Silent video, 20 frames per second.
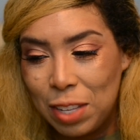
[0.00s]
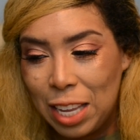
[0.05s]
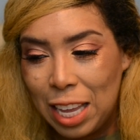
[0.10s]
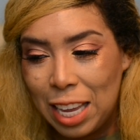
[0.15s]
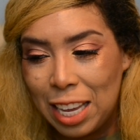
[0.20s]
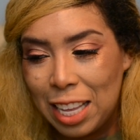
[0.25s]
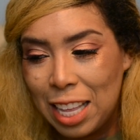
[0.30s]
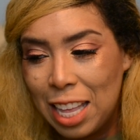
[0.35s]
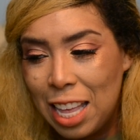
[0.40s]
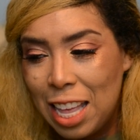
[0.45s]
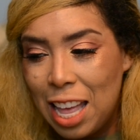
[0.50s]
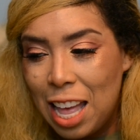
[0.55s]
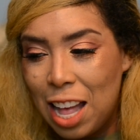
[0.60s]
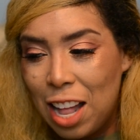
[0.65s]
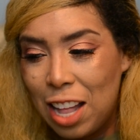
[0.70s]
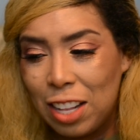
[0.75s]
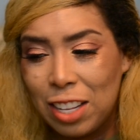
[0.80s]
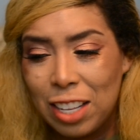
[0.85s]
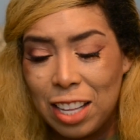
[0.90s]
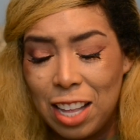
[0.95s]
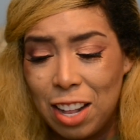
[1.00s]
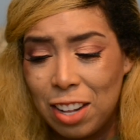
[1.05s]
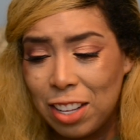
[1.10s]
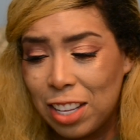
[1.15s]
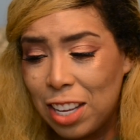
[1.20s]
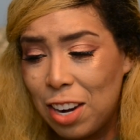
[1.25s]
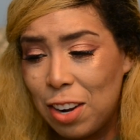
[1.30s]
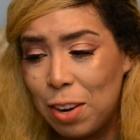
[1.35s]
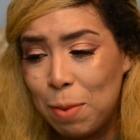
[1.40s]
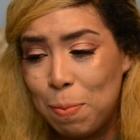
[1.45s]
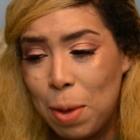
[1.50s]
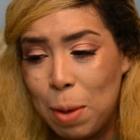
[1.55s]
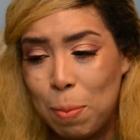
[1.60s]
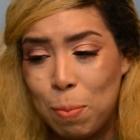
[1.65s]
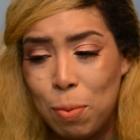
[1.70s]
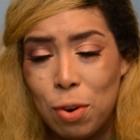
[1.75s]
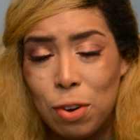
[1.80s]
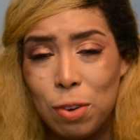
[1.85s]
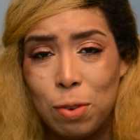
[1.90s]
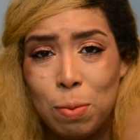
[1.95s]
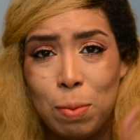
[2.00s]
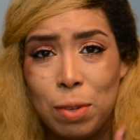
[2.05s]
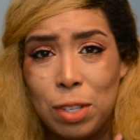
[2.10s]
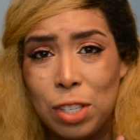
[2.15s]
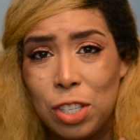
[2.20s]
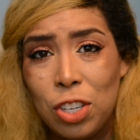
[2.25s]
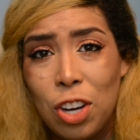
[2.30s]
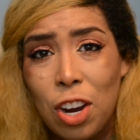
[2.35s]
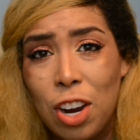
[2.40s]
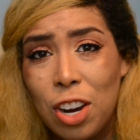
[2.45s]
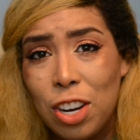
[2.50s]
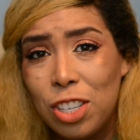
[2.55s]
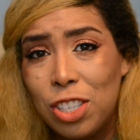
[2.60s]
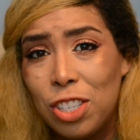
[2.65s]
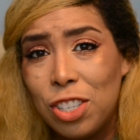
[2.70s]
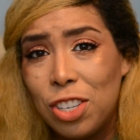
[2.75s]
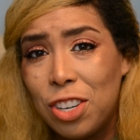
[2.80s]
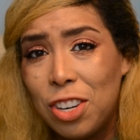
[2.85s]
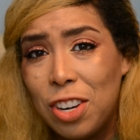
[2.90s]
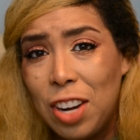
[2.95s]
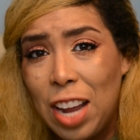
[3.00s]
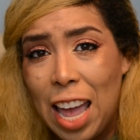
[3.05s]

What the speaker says: Like, I'll carry my portable charger,